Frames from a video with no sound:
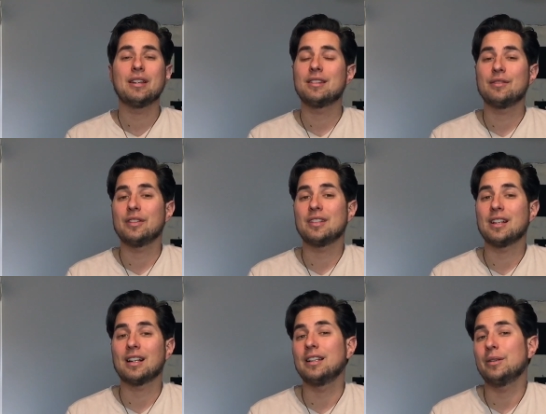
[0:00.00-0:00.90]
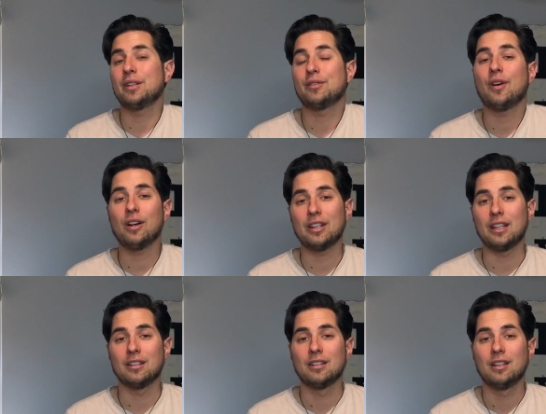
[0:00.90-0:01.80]
because if it's not clear, it's
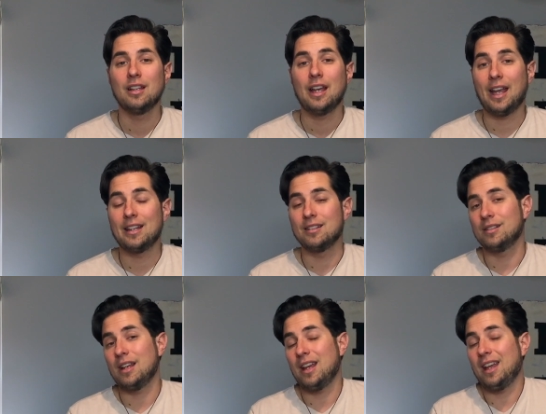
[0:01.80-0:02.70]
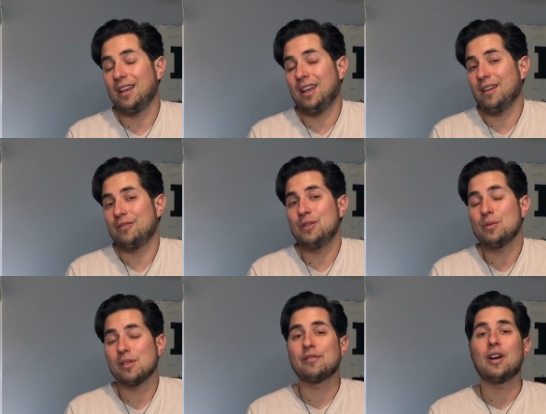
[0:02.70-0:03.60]
foggy. And if
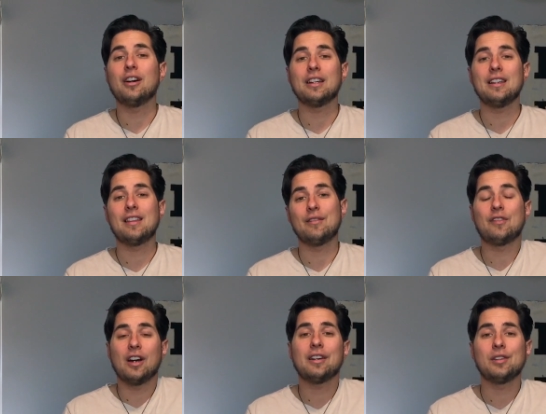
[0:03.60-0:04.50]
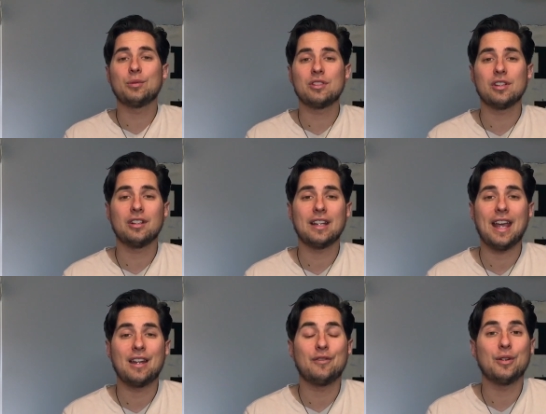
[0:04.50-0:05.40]
you are foggy, then foggy is what you're gonna
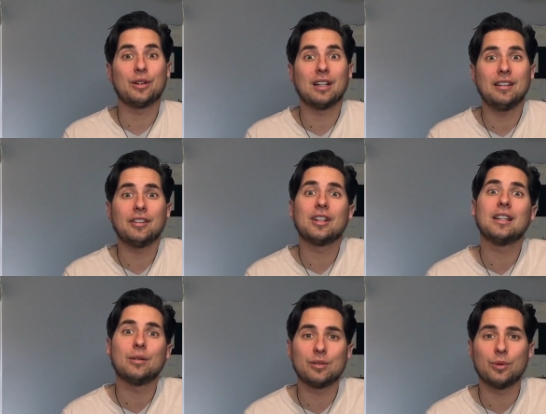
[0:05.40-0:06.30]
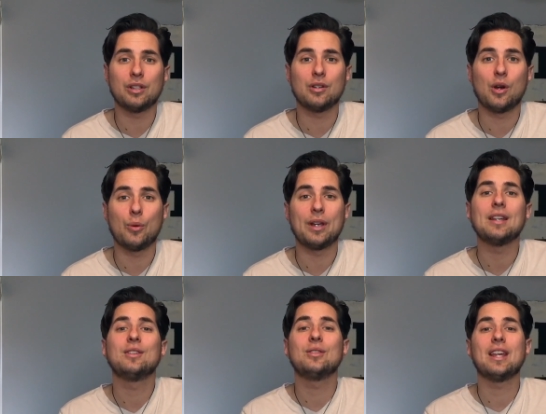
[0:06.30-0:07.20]
get. If you're clear, clear is what you're
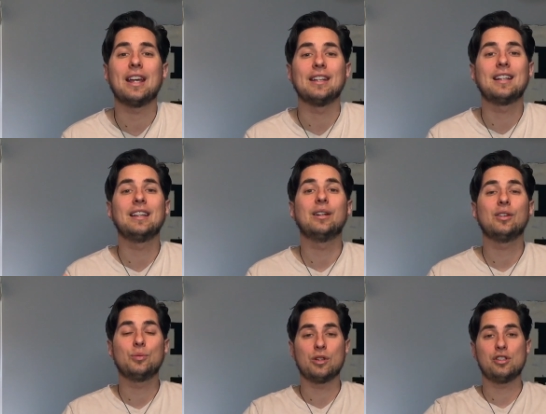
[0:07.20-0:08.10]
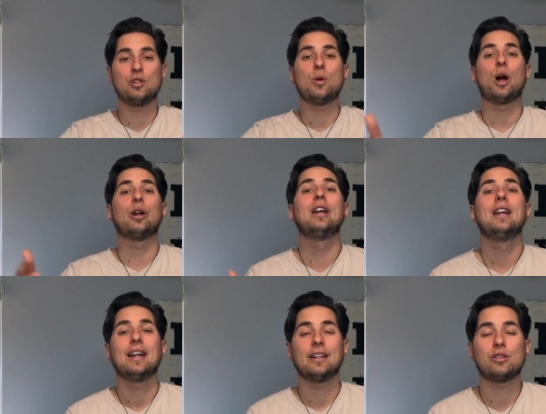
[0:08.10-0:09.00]
going to get. Clear is what you are
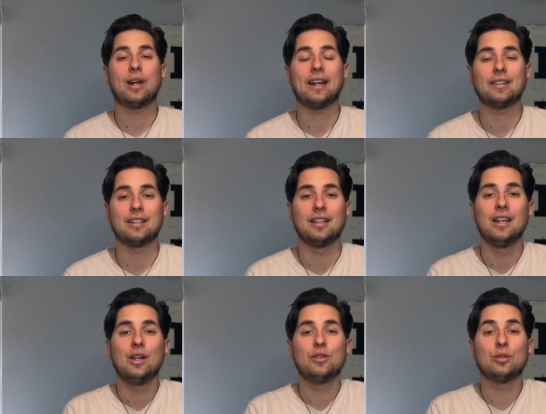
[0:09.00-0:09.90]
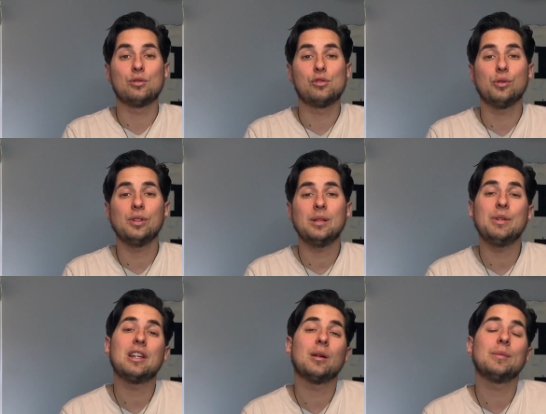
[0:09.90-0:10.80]
attracting. So truly
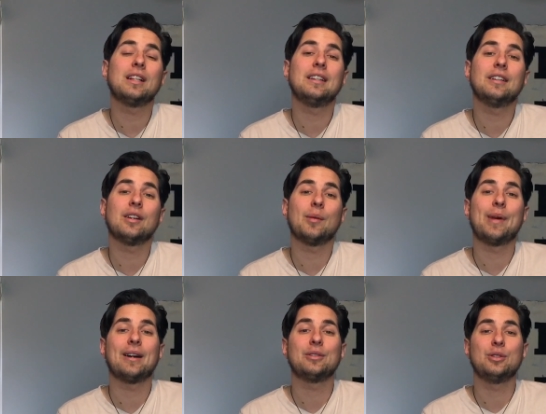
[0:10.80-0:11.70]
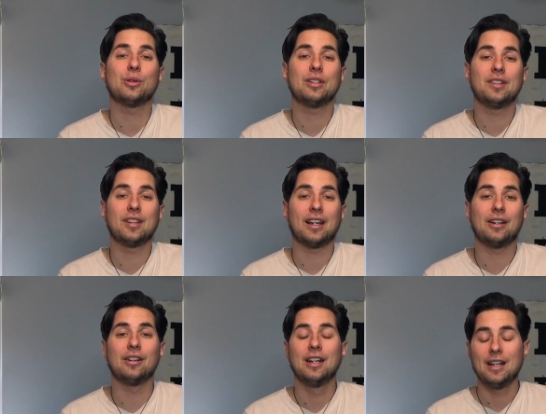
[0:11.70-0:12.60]
become clear about your
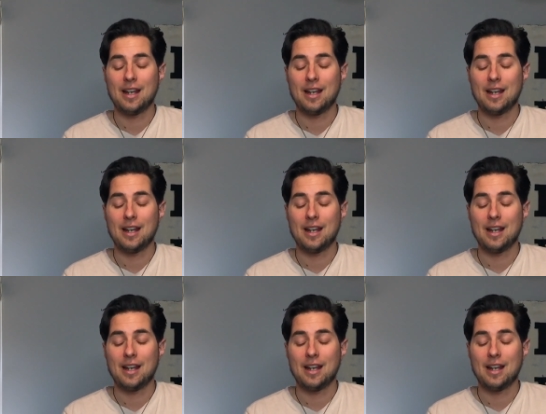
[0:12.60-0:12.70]
desire